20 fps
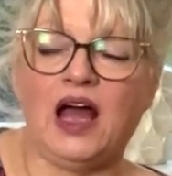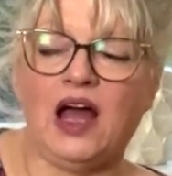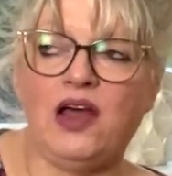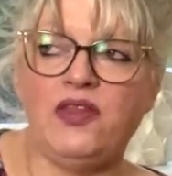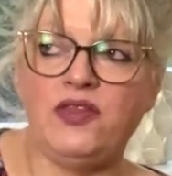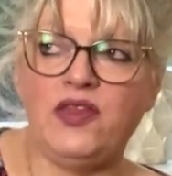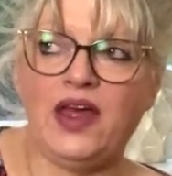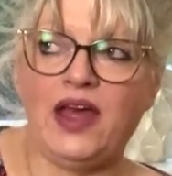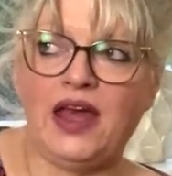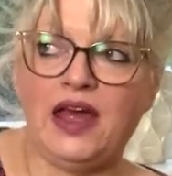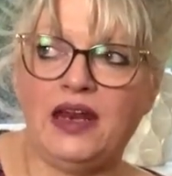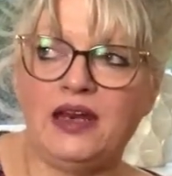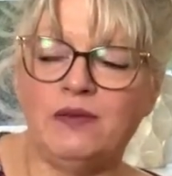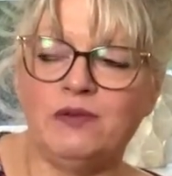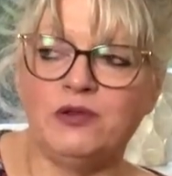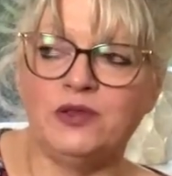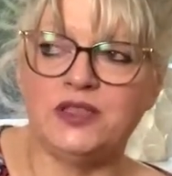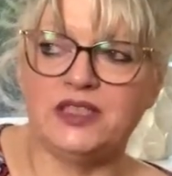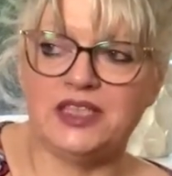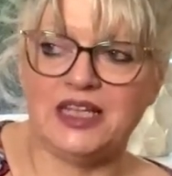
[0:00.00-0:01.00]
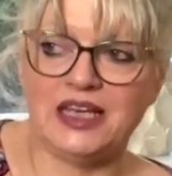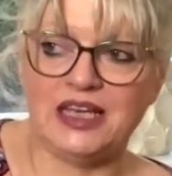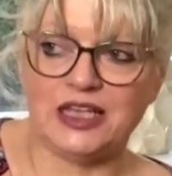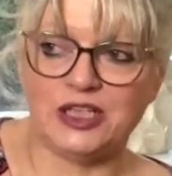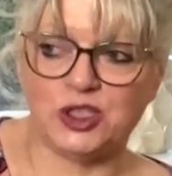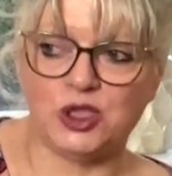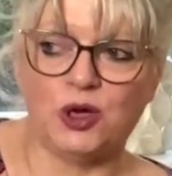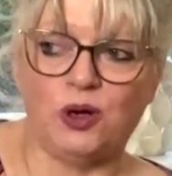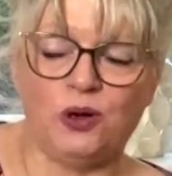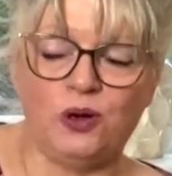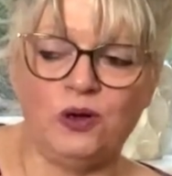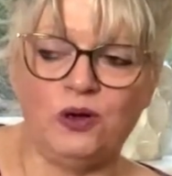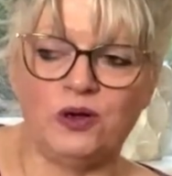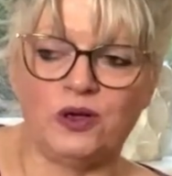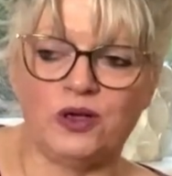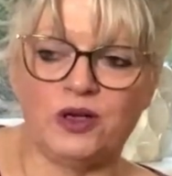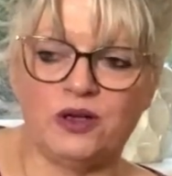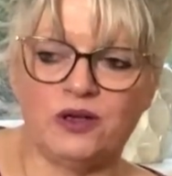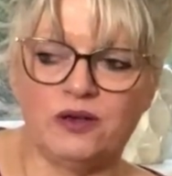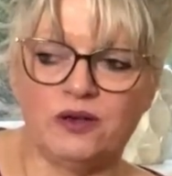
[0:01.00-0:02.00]
And then I'm on
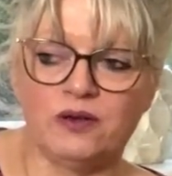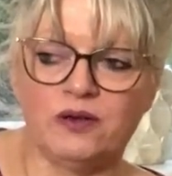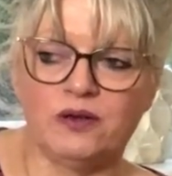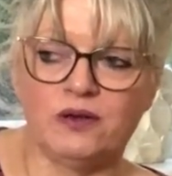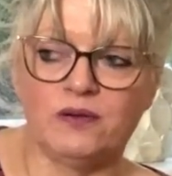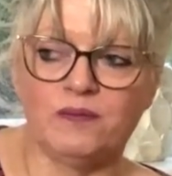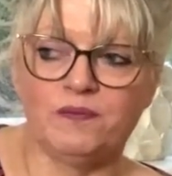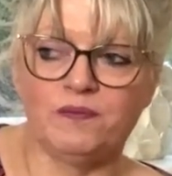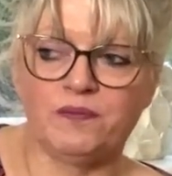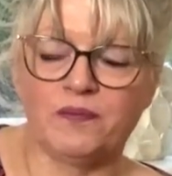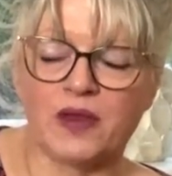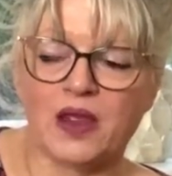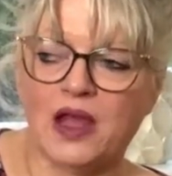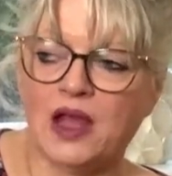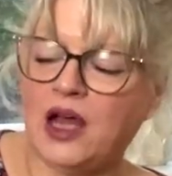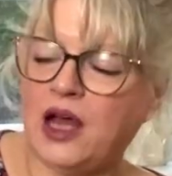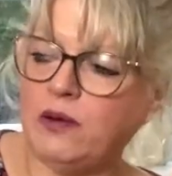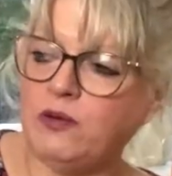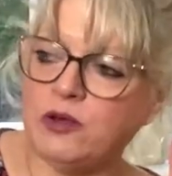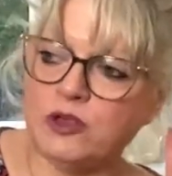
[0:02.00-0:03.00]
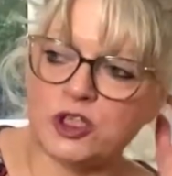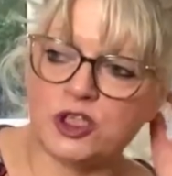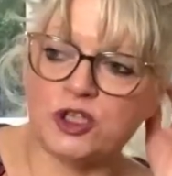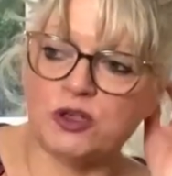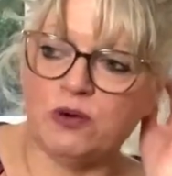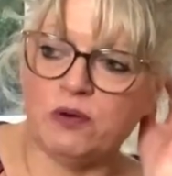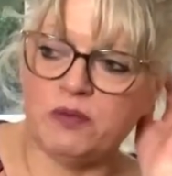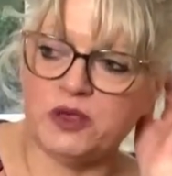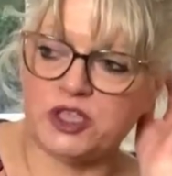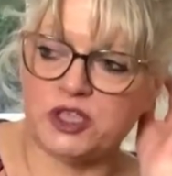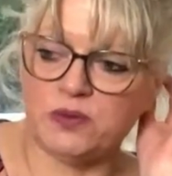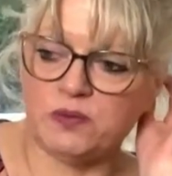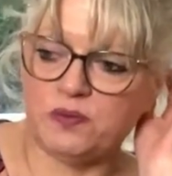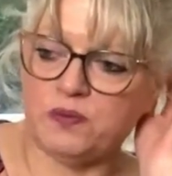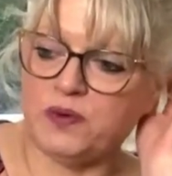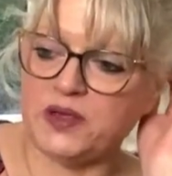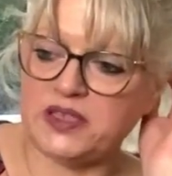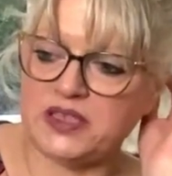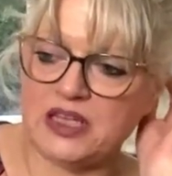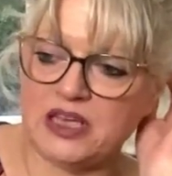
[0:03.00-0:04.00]
TikTok. I'm not sure what
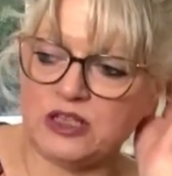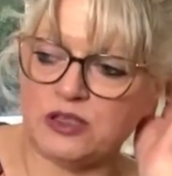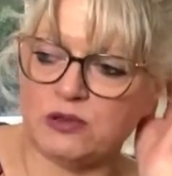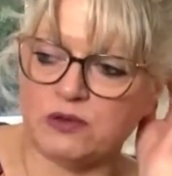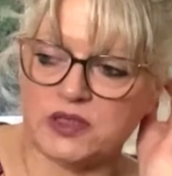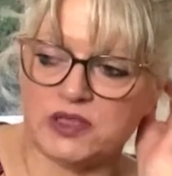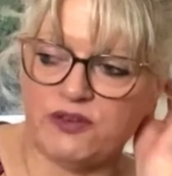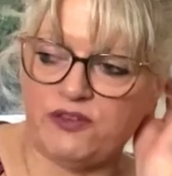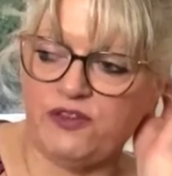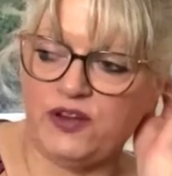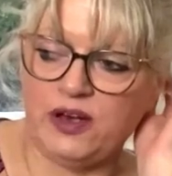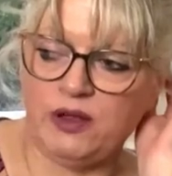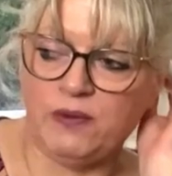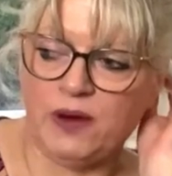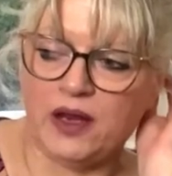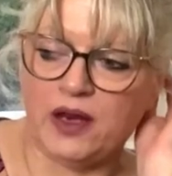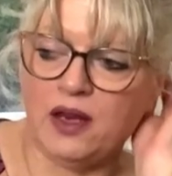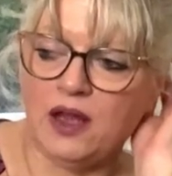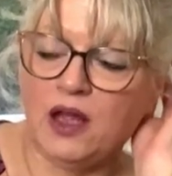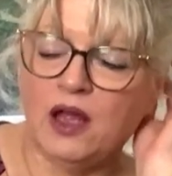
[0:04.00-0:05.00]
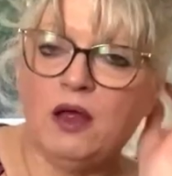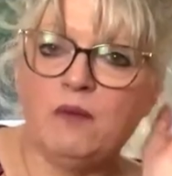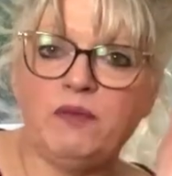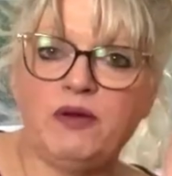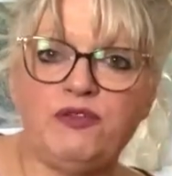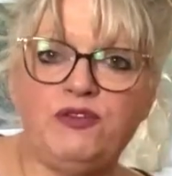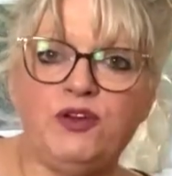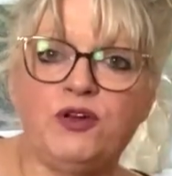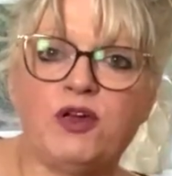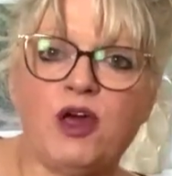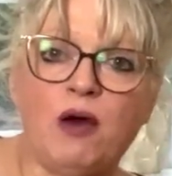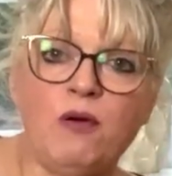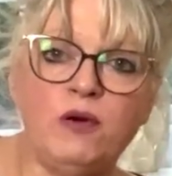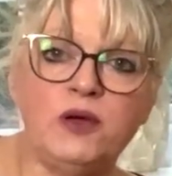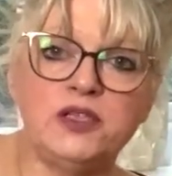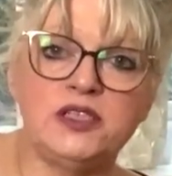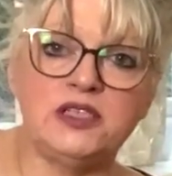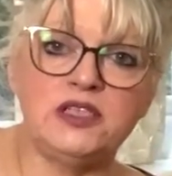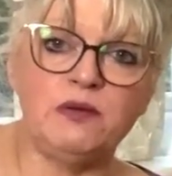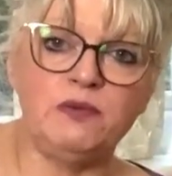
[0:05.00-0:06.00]
my TikTok's a funny one, but if you go
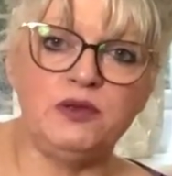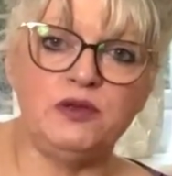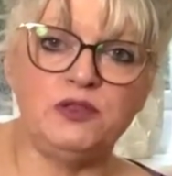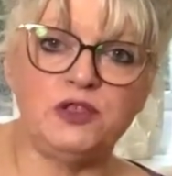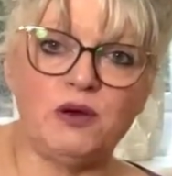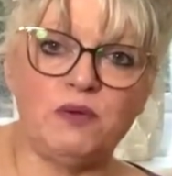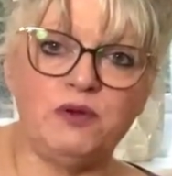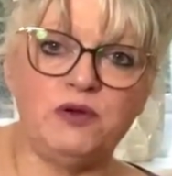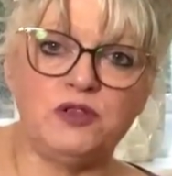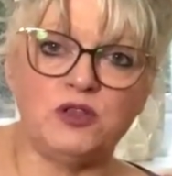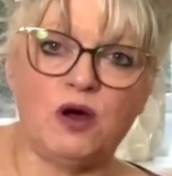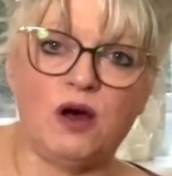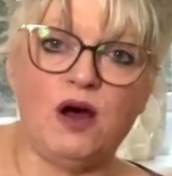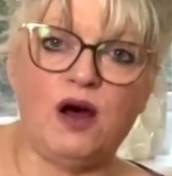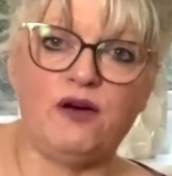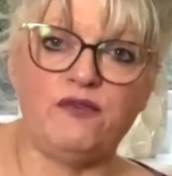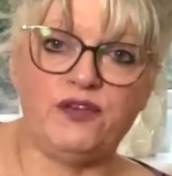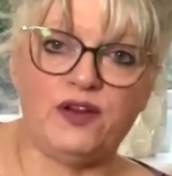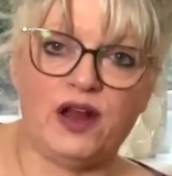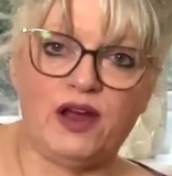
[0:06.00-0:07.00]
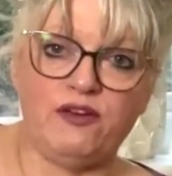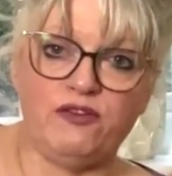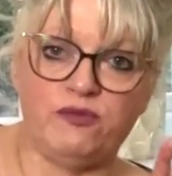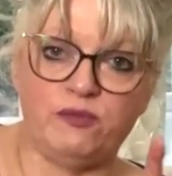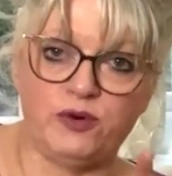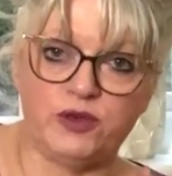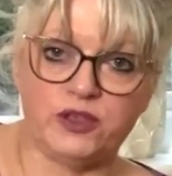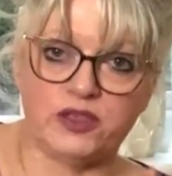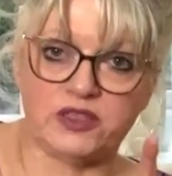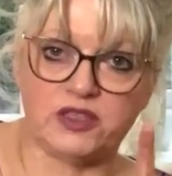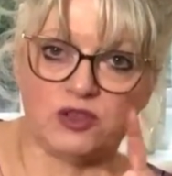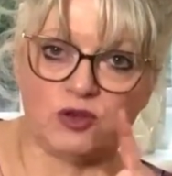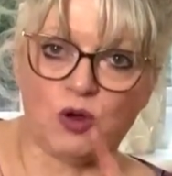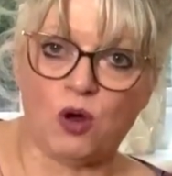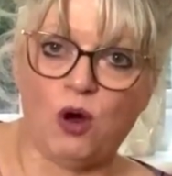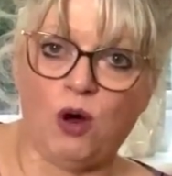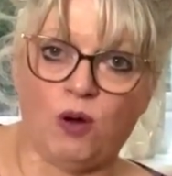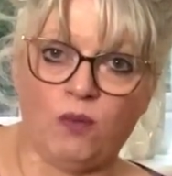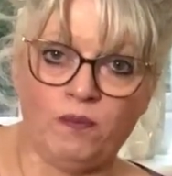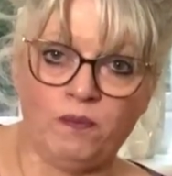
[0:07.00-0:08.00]
on to
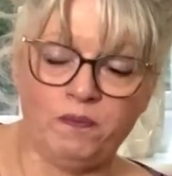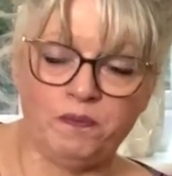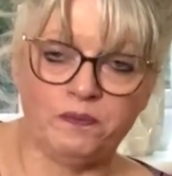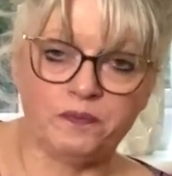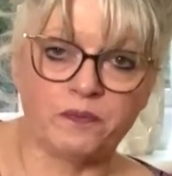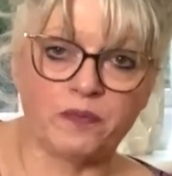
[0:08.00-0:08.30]
www.heartfelt-products.com,